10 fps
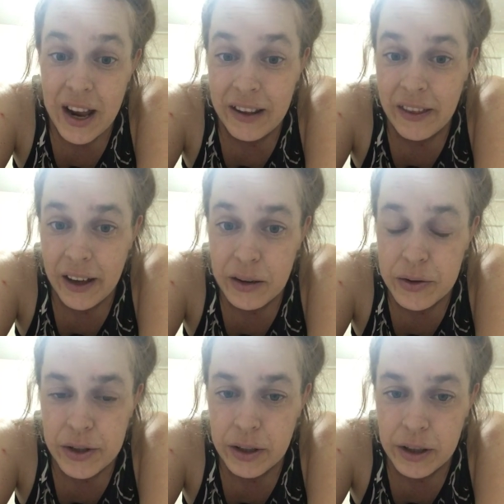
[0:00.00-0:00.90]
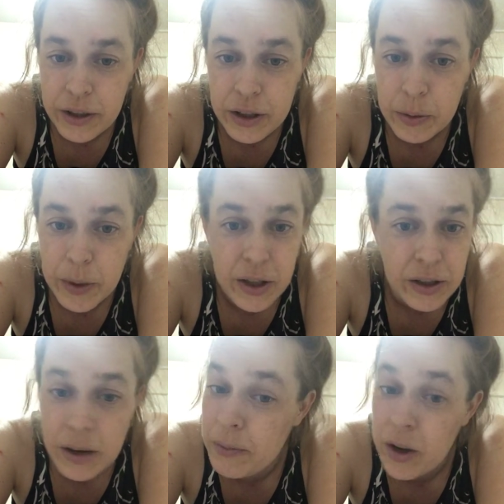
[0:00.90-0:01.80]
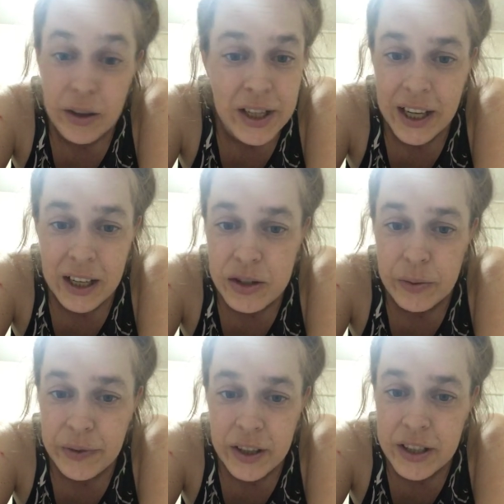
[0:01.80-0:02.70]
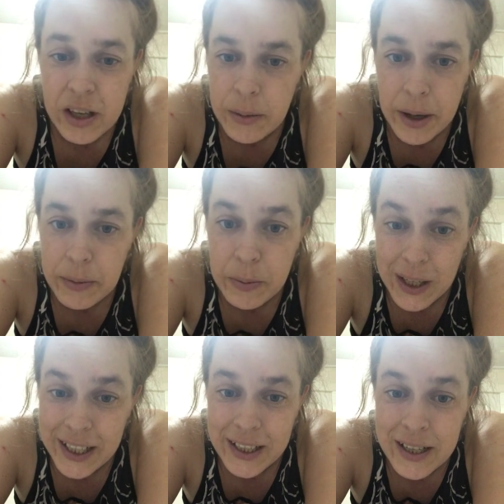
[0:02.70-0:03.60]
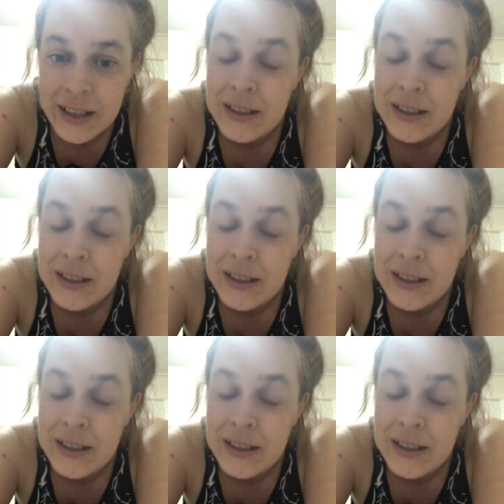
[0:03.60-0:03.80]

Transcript: anything else I can do because I'm not taking something that's going to make me bleed